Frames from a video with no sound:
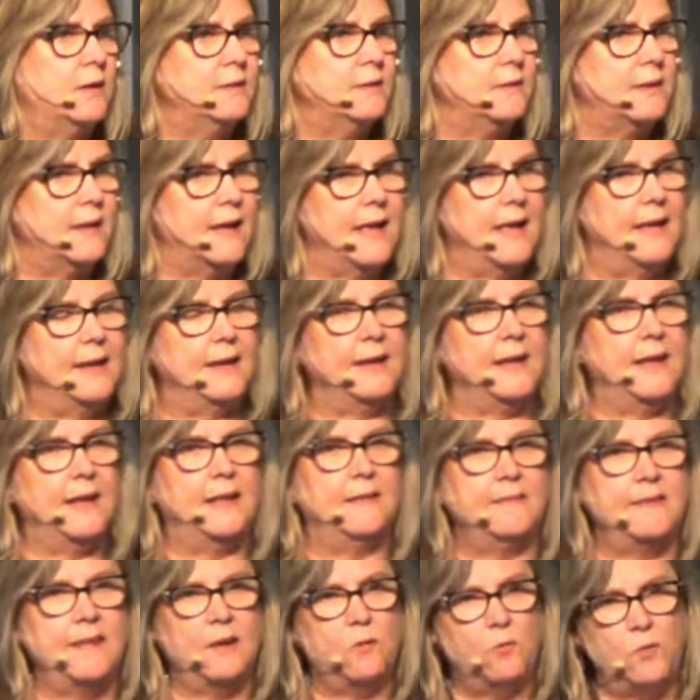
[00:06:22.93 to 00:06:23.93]
and
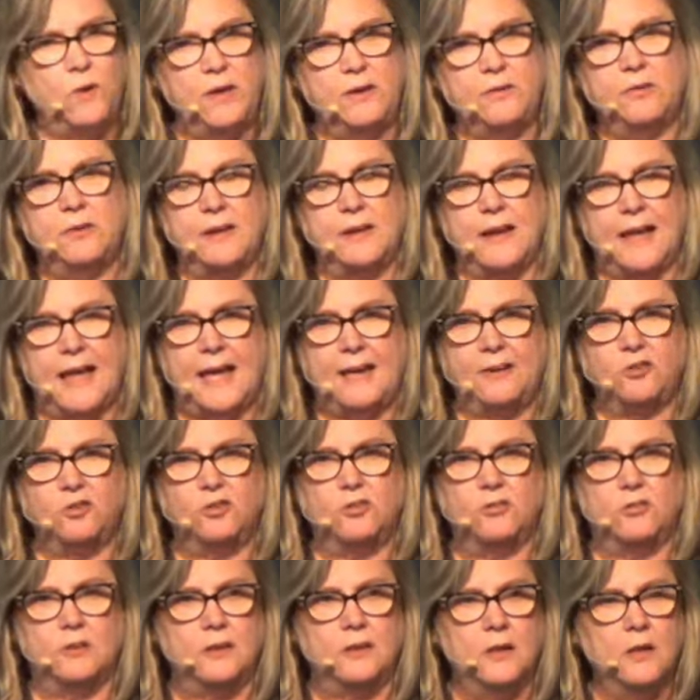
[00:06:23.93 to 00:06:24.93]
that we could
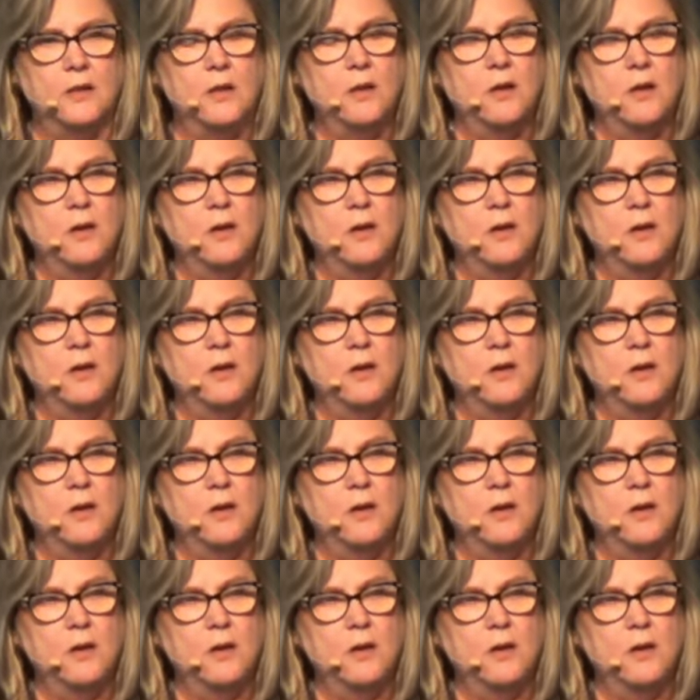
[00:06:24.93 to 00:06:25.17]
actually